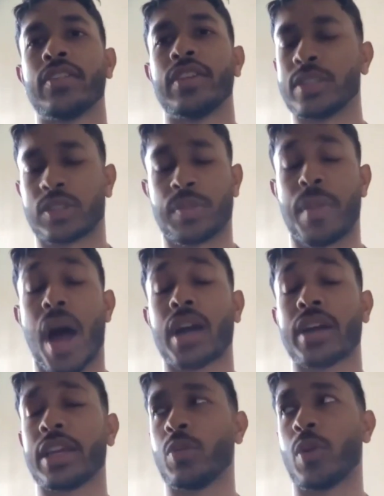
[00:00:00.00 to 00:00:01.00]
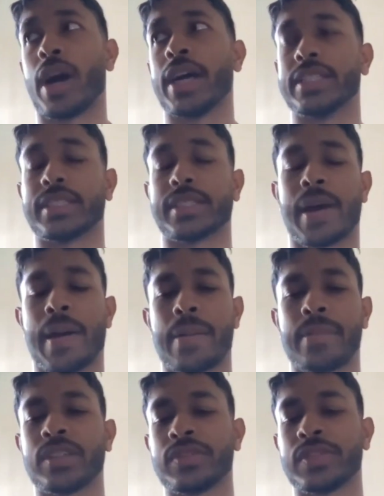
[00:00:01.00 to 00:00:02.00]
in terms of marketing wise,
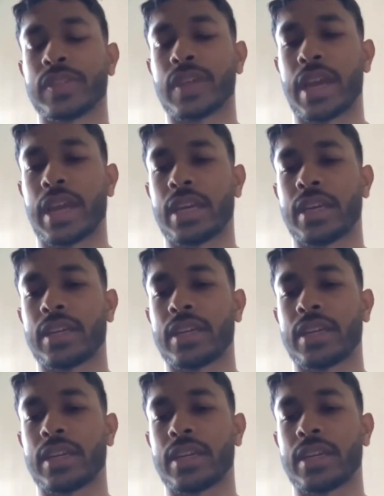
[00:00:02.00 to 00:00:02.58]
in terms of like